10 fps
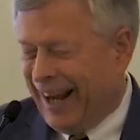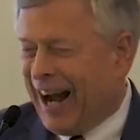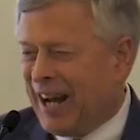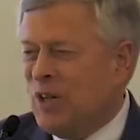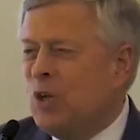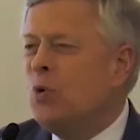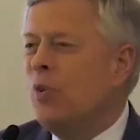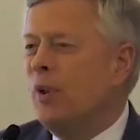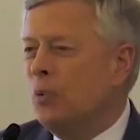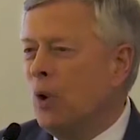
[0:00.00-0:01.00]
I knew
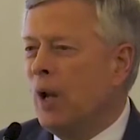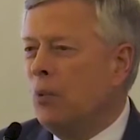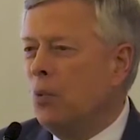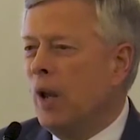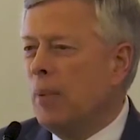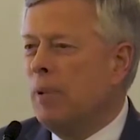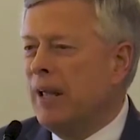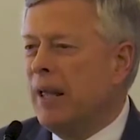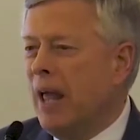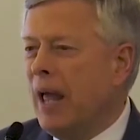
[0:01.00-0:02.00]
that when we
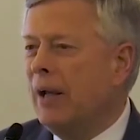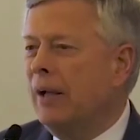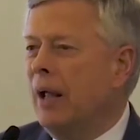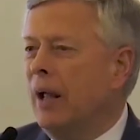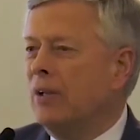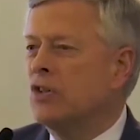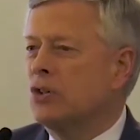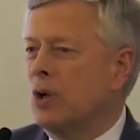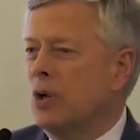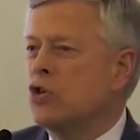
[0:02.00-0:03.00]
began a
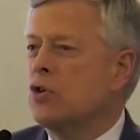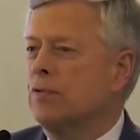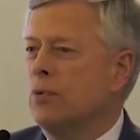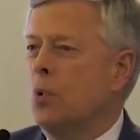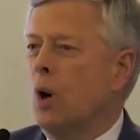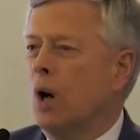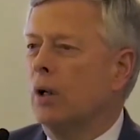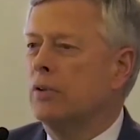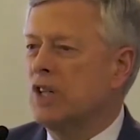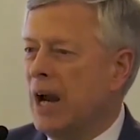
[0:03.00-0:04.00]
search for
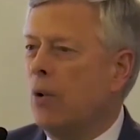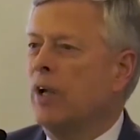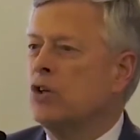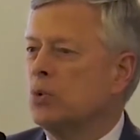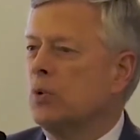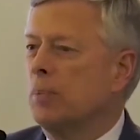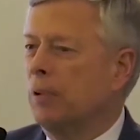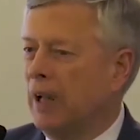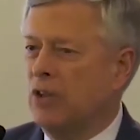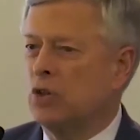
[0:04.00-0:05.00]
Terry's
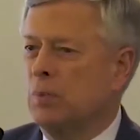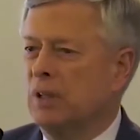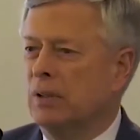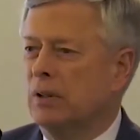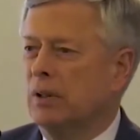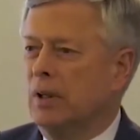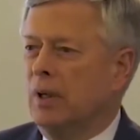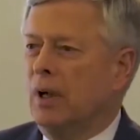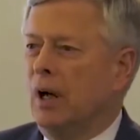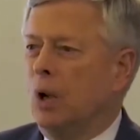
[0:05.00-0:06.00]
replacement,
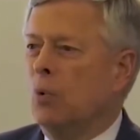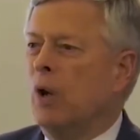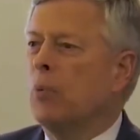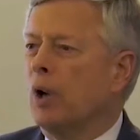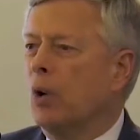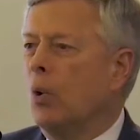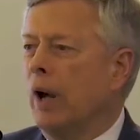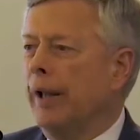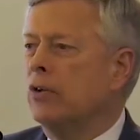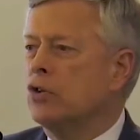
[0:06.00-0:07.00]
we
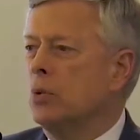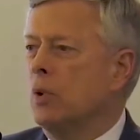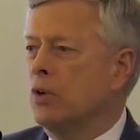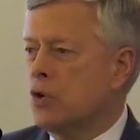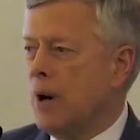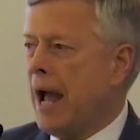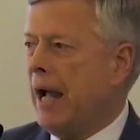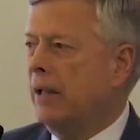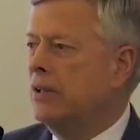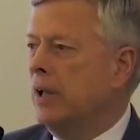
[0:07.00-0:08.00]
going to
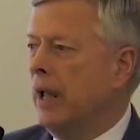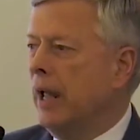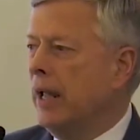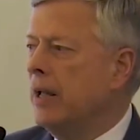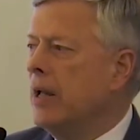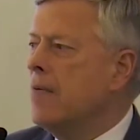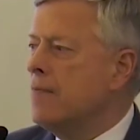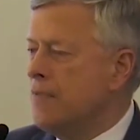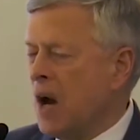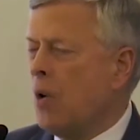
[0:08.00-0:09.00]
attract a
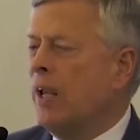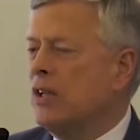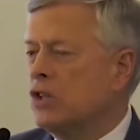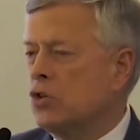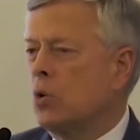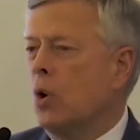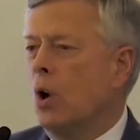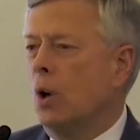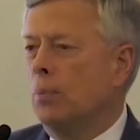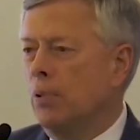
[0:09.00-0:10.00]
very
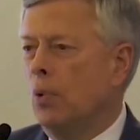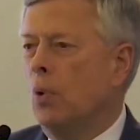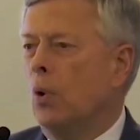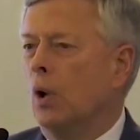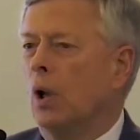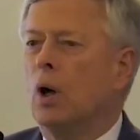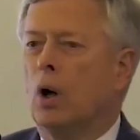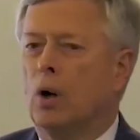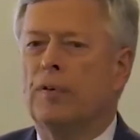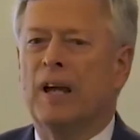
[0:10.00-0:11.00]
strong pool
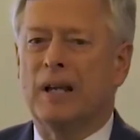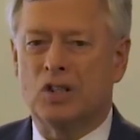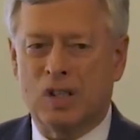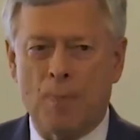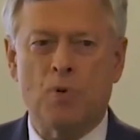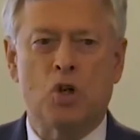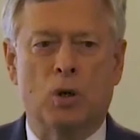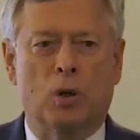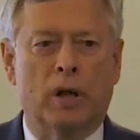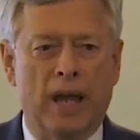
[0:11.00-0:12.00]
of
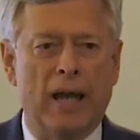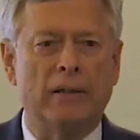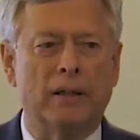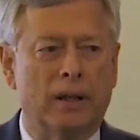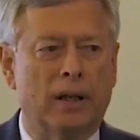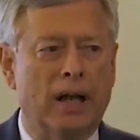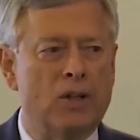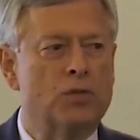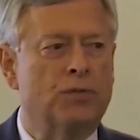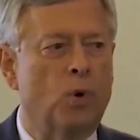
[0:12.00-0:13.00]
exceptional
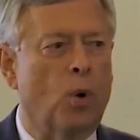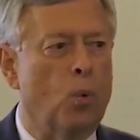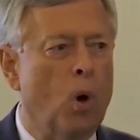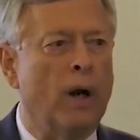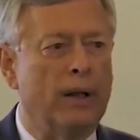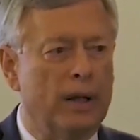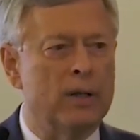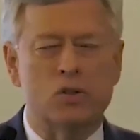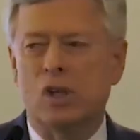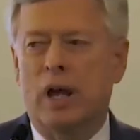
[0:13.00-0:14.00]
candidates for what
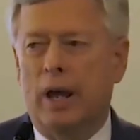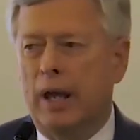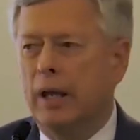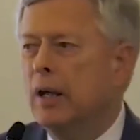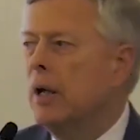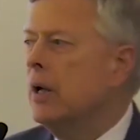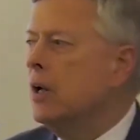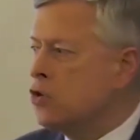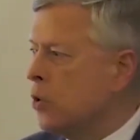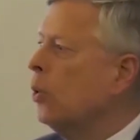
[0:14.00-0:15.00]
is a
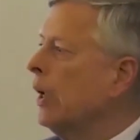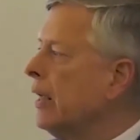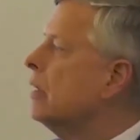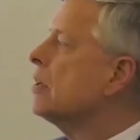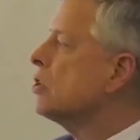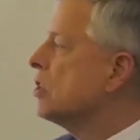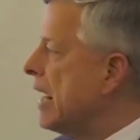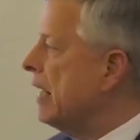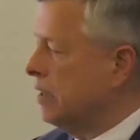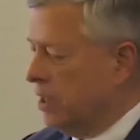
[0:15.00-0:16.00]
truly
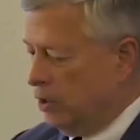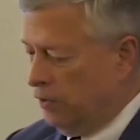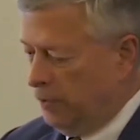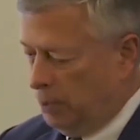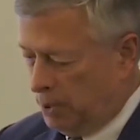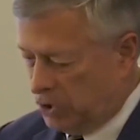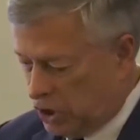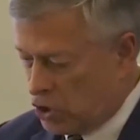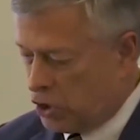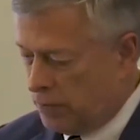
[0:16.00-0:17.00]
distinctive
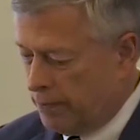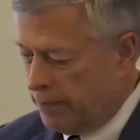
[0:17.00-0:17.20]
position.